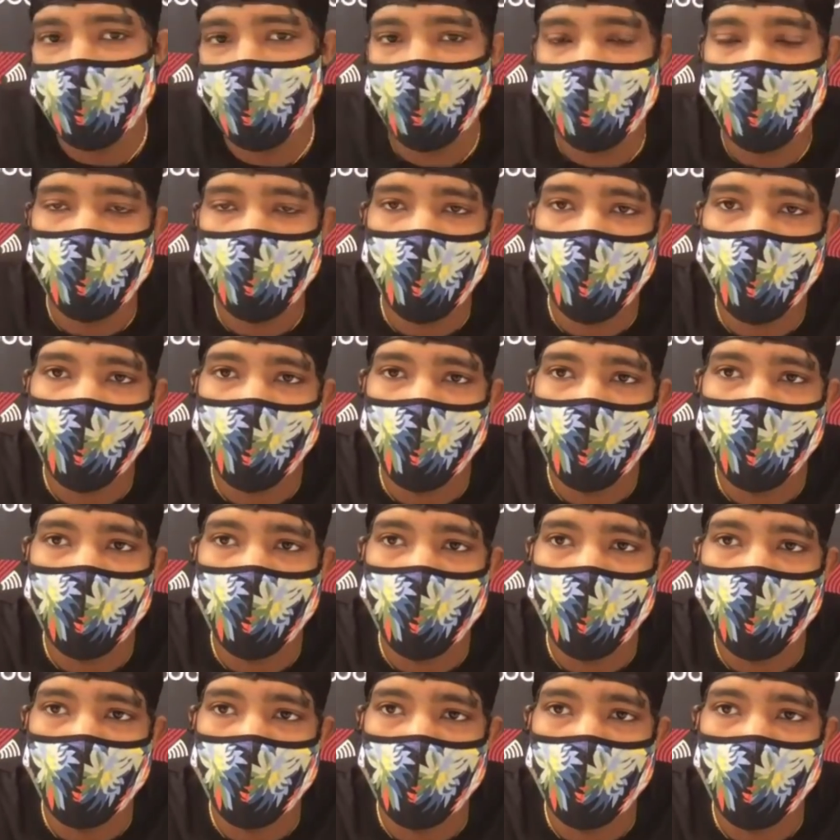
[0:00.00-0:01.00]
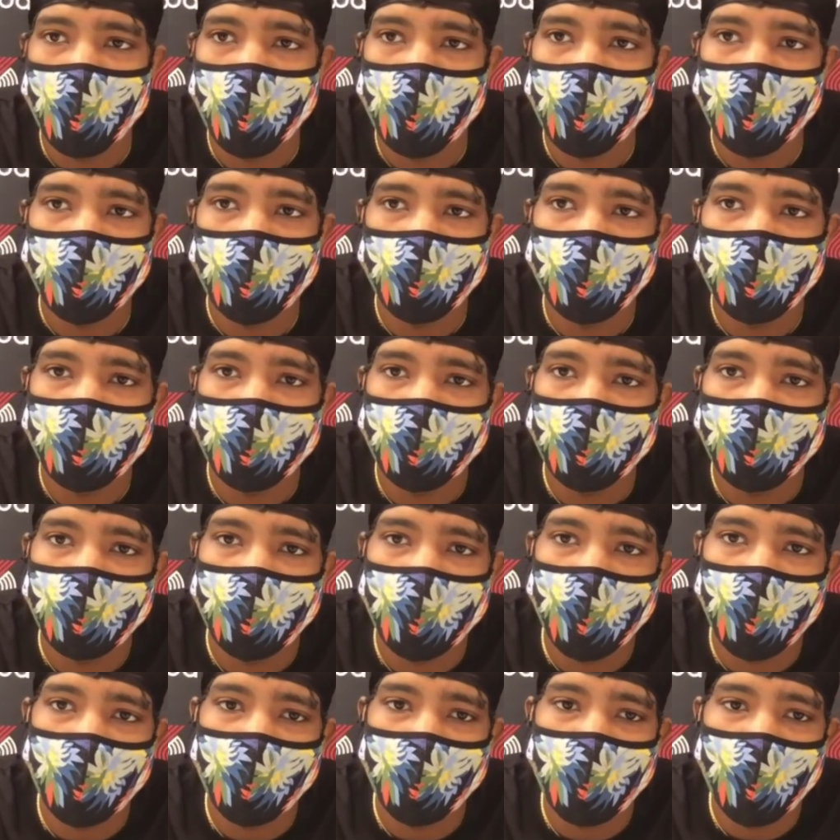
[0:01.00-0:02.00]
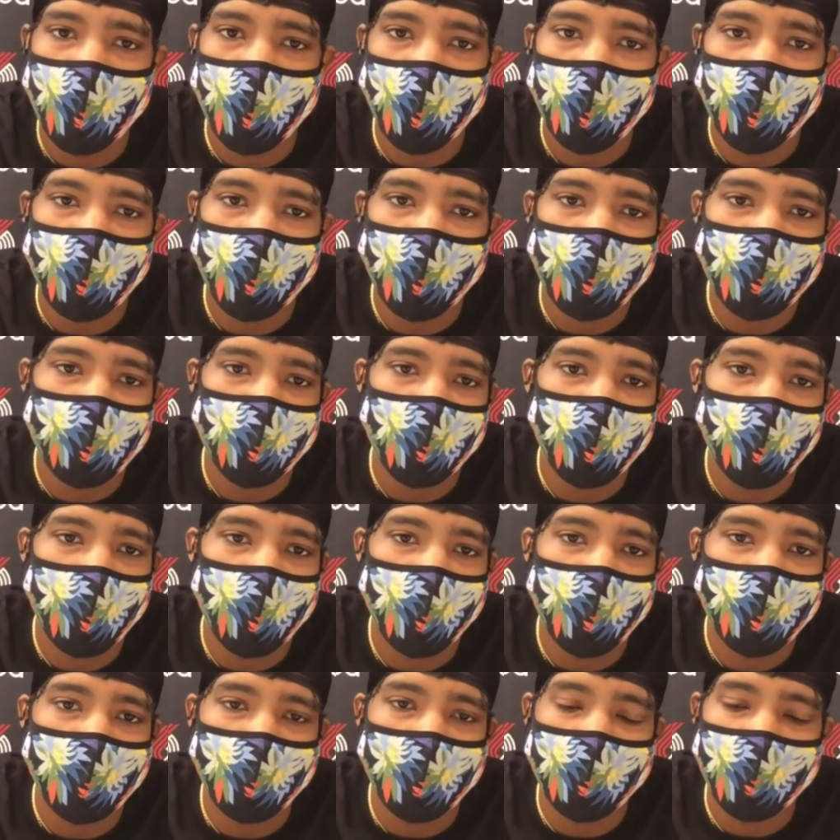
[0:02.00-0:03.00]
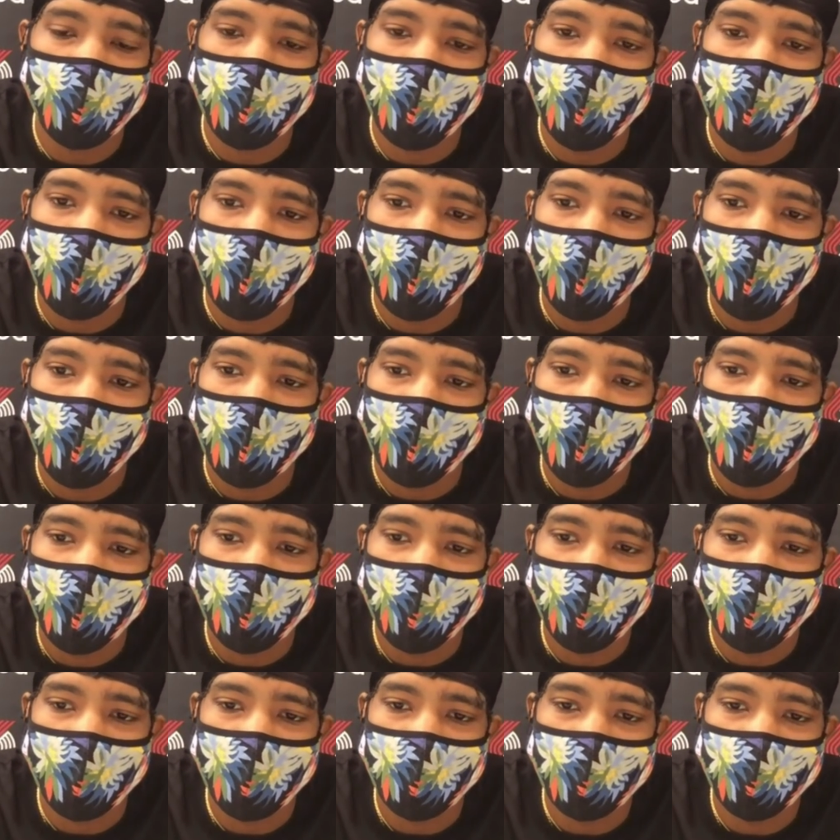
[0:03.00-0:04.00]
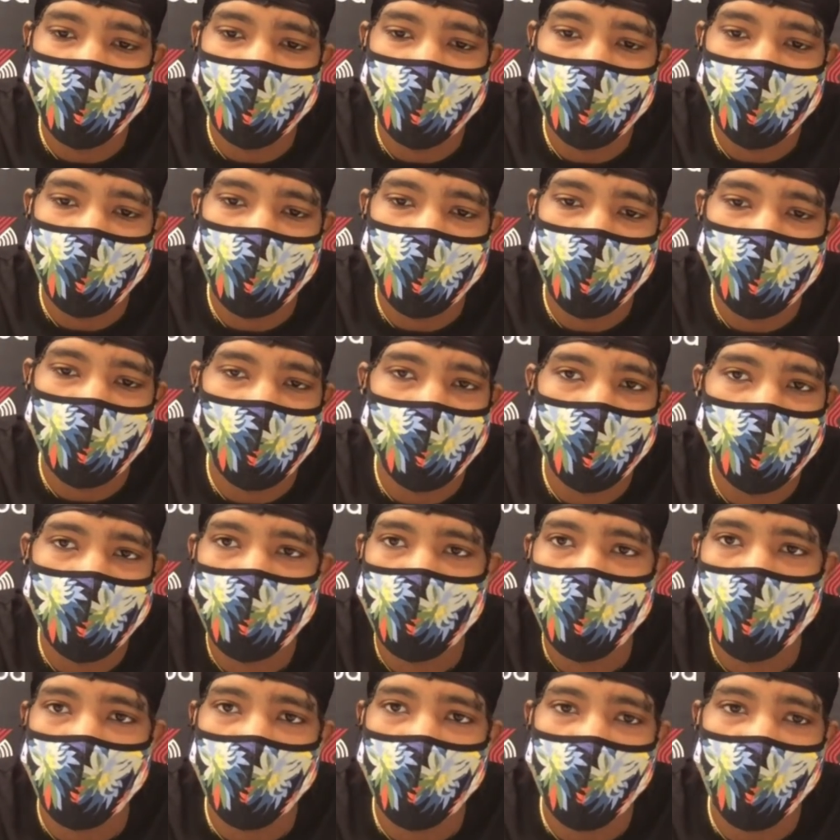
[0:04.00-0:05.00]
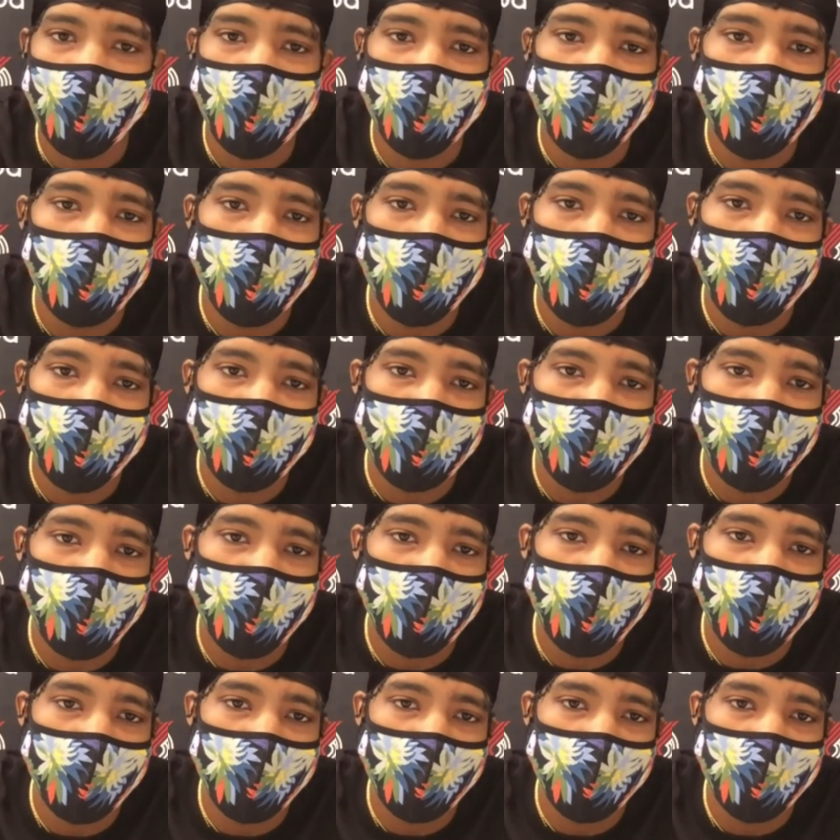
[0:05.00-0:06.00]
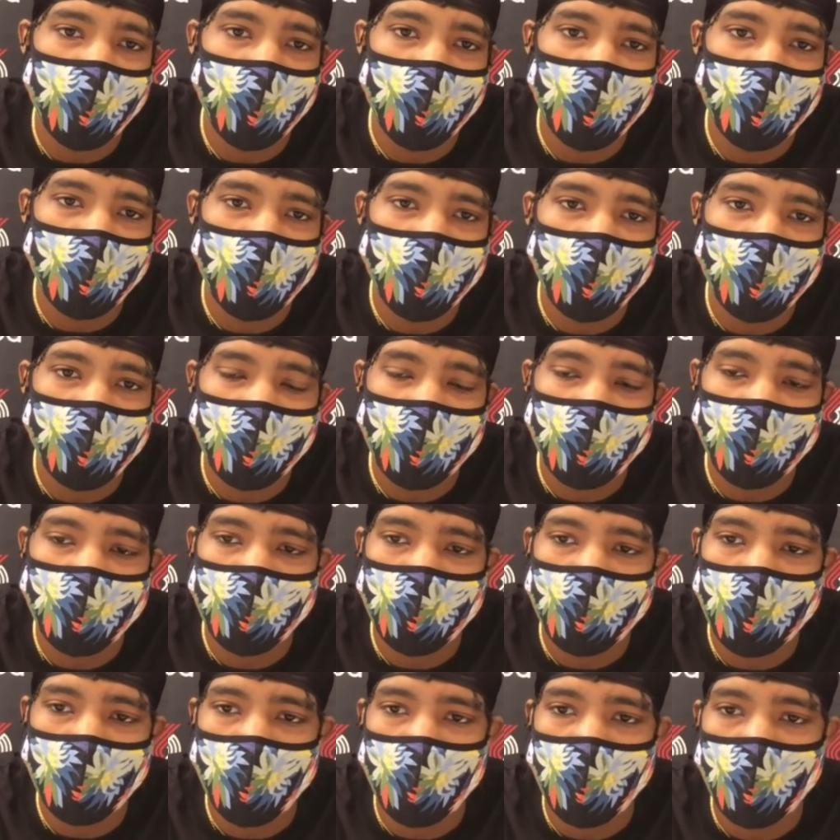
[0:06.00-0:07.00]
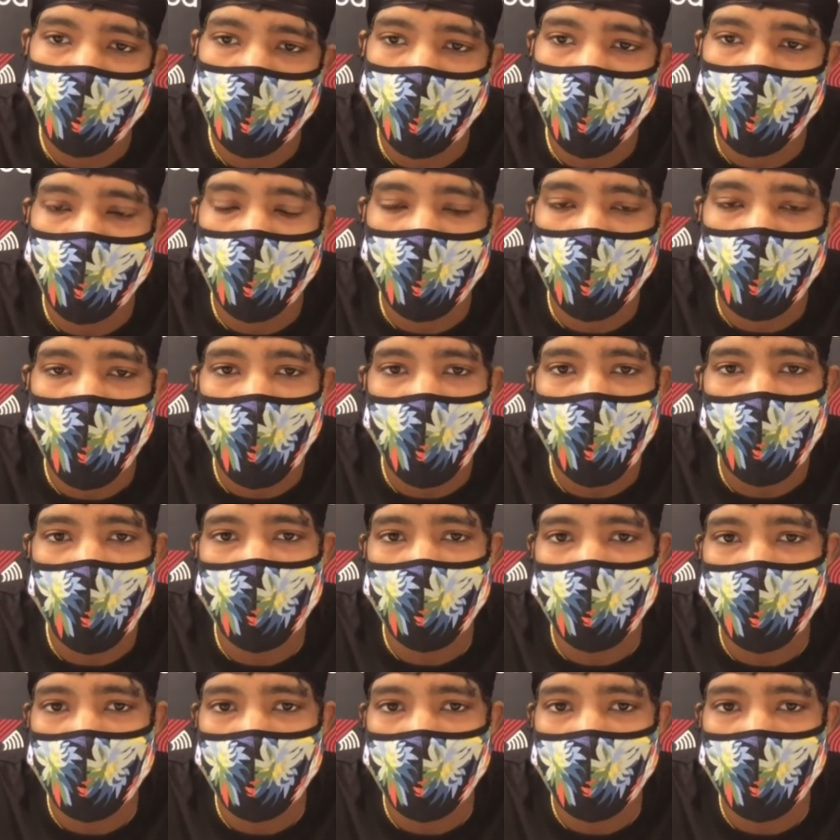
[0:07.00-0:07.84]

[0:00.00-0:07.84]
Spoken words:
Waking up in the morning, seeing my face, and being healthy every day, just being alive.